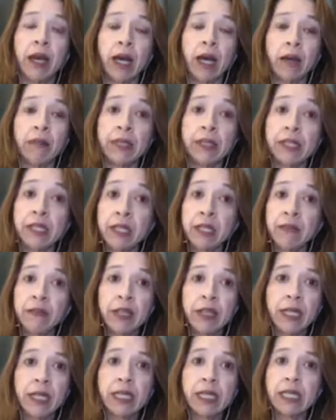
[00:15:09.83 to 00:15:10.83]
this
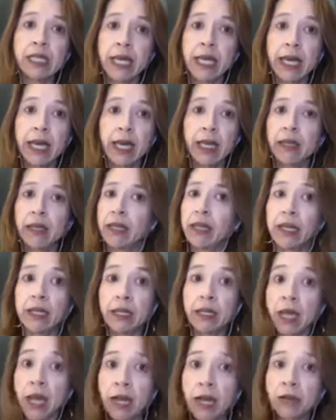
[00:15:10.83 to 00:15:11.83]
evening saying that they had
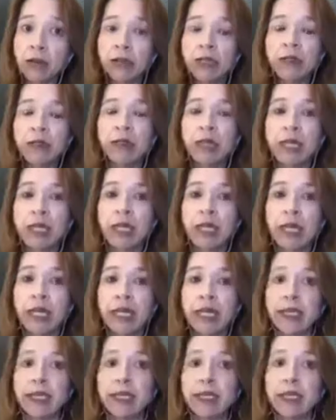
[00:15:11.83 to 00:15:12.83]
not received any
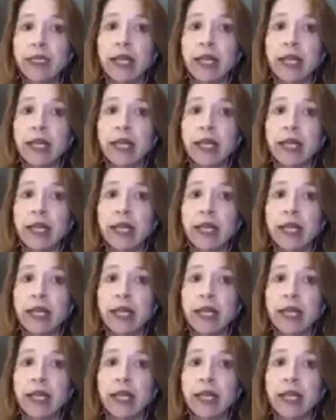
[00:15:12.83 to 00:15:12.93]
guidance